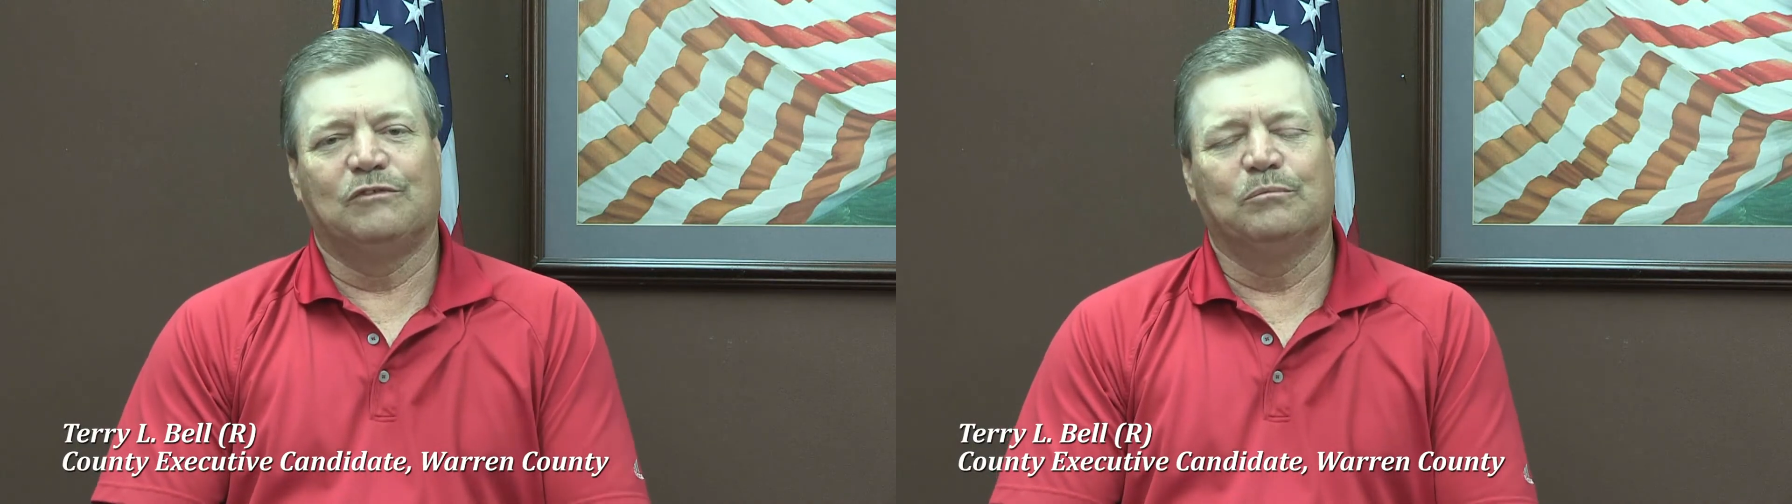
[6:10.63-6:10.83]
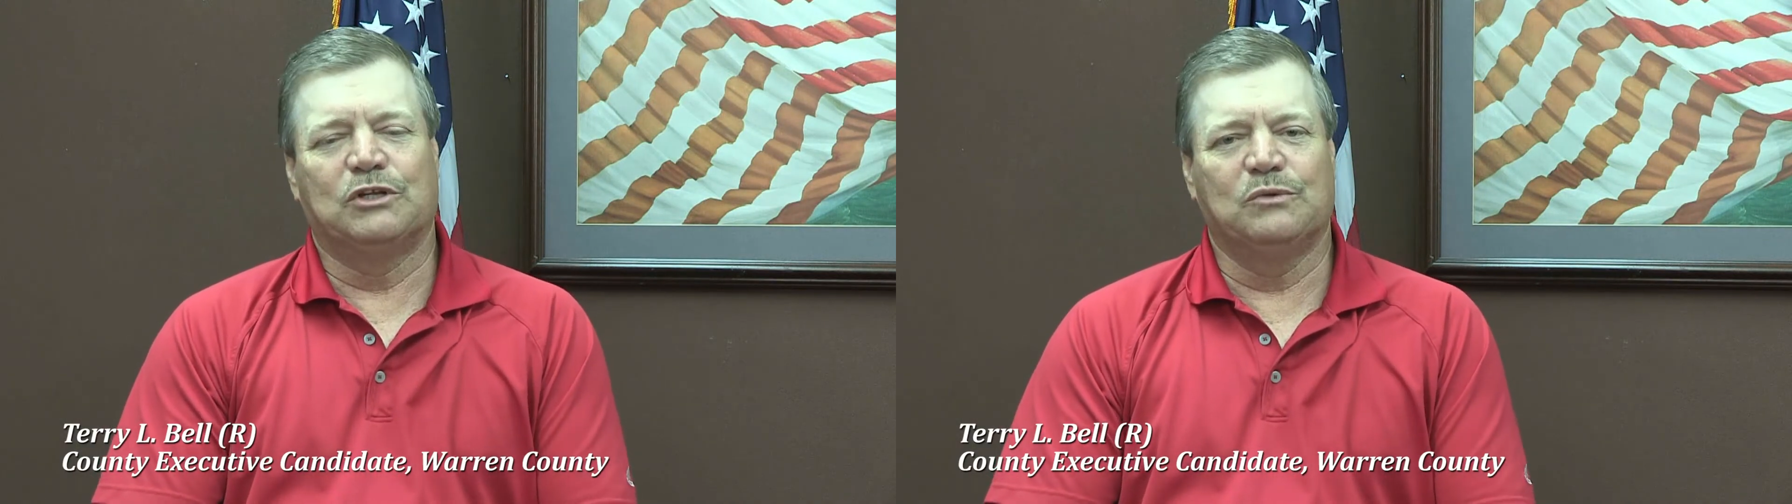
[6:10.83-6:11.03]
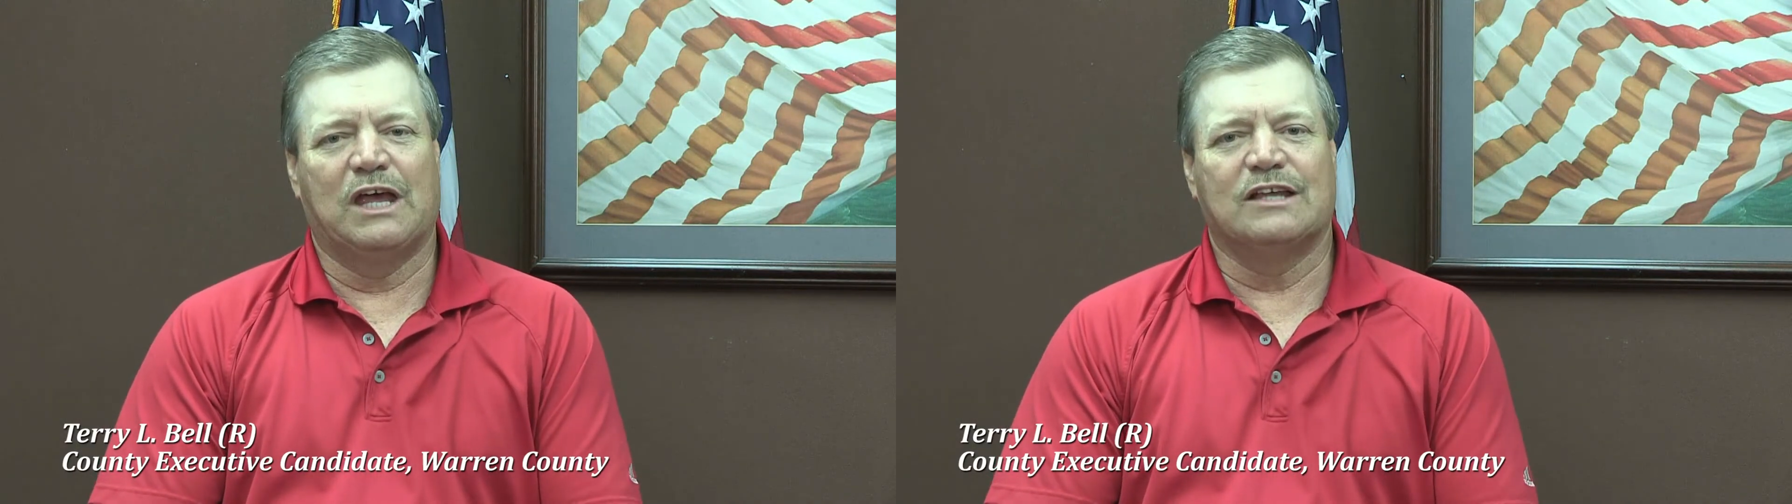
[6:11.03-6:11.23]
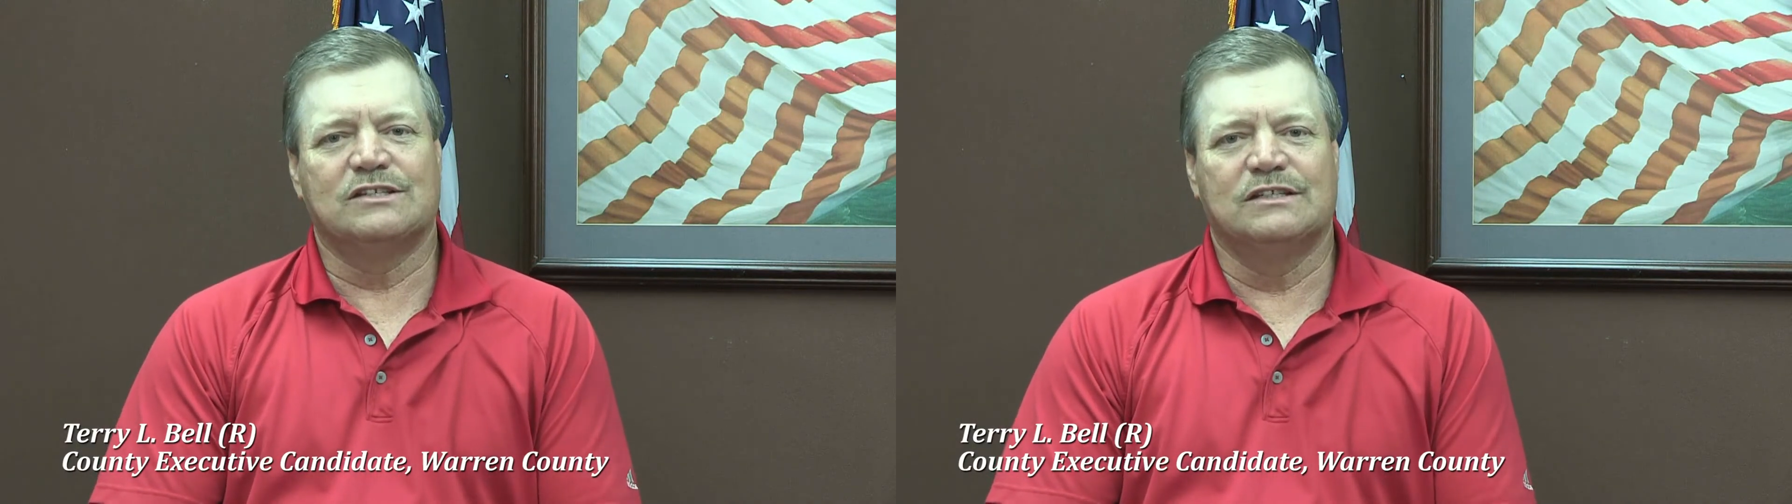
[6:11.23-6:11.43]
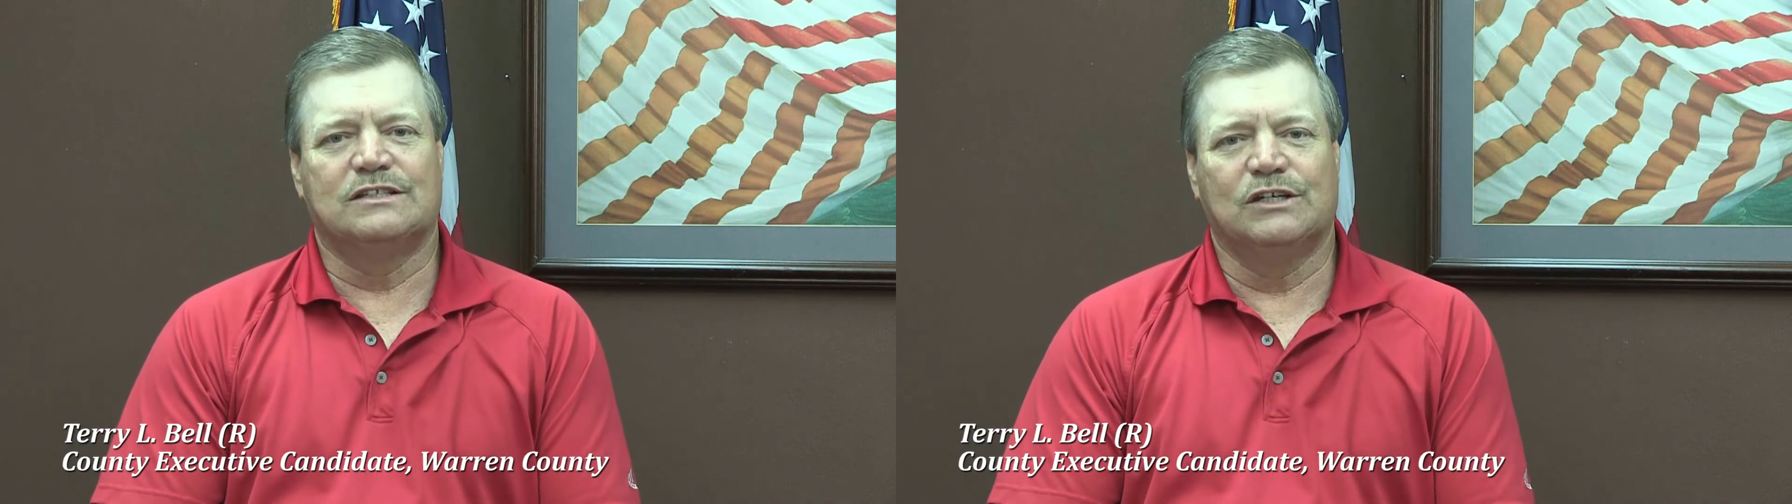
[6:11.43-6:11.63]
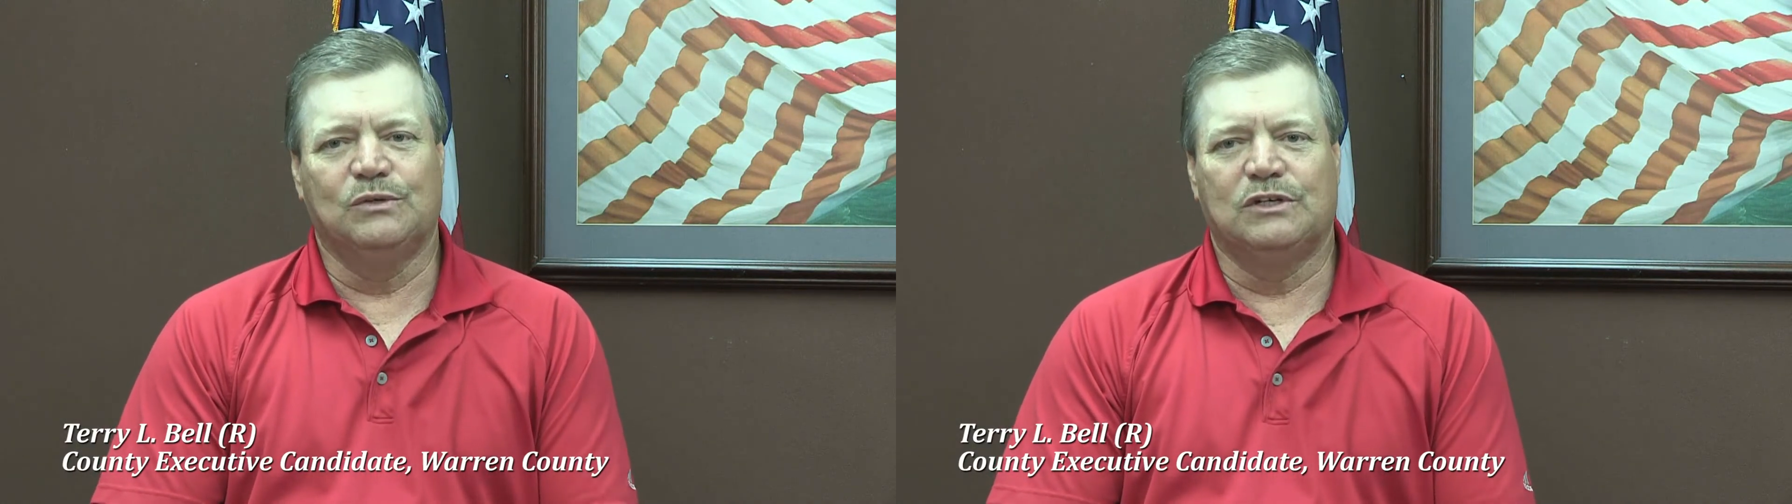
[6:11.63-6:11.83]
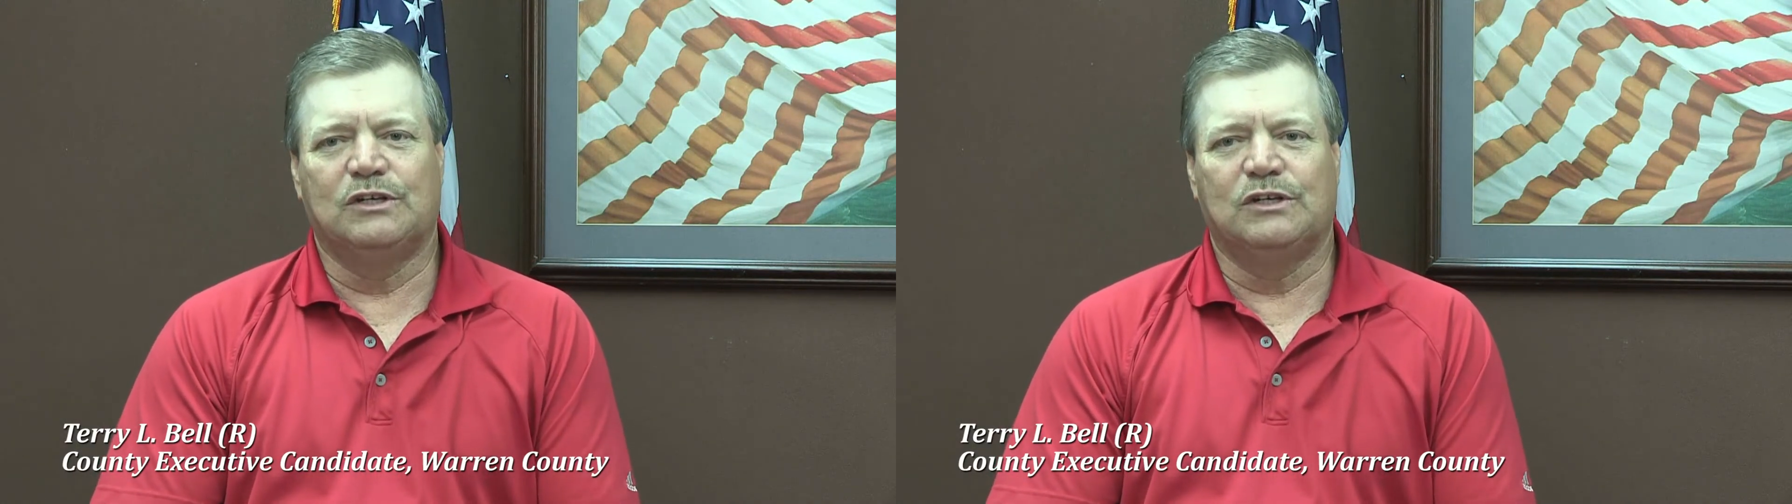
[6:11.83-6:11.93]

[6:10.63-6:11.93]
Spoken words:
from 2002 to